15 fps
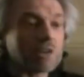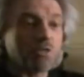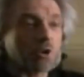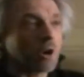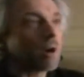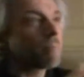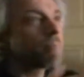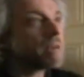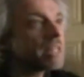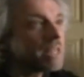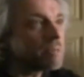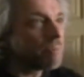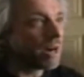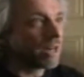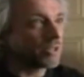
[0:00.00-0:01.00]
and there are
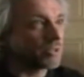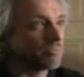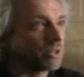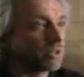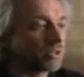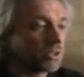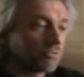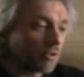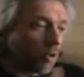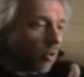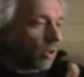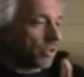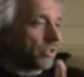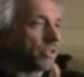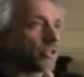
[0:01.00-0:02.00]
many possibilities. Of
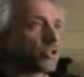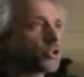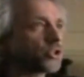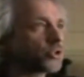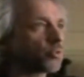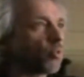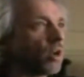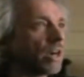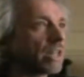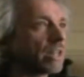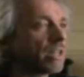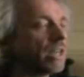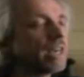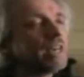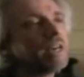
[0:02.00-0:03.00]
course, this is just
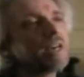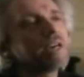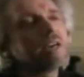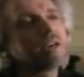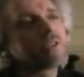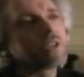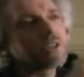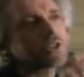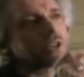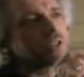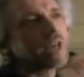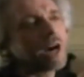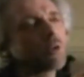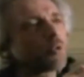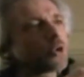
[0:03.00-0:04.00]
one. They said,
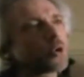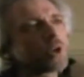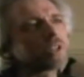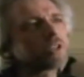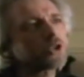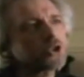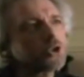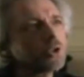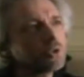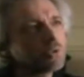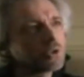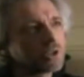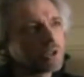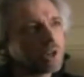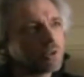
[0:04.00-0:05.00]
now we're going to
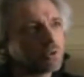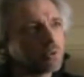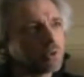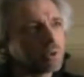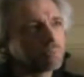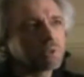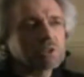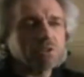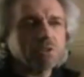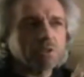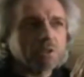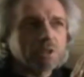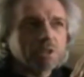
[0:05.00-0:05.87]
choose another one. But this is